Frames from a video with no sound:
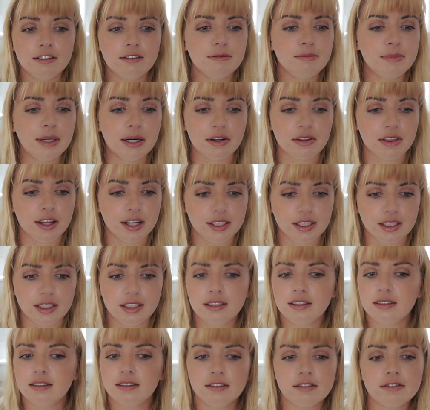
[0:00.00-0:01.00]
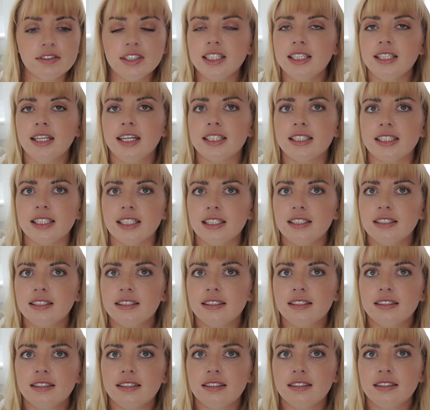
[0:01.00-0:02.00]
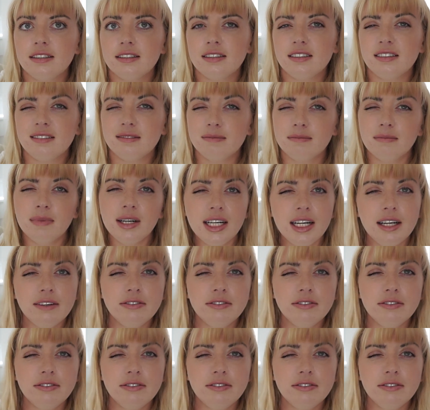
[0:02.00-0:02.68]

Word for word: marathoned it. Really liked it. Might